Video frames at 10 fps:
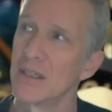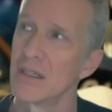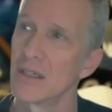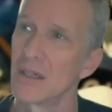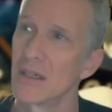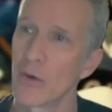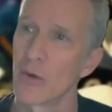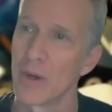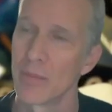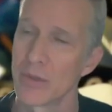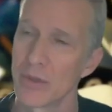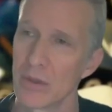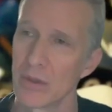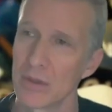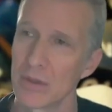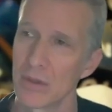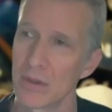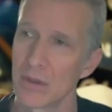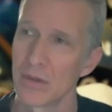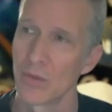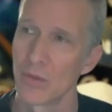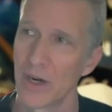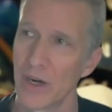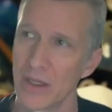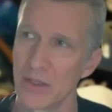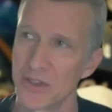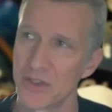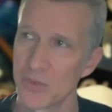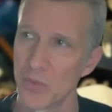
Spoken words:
I remember when I used to,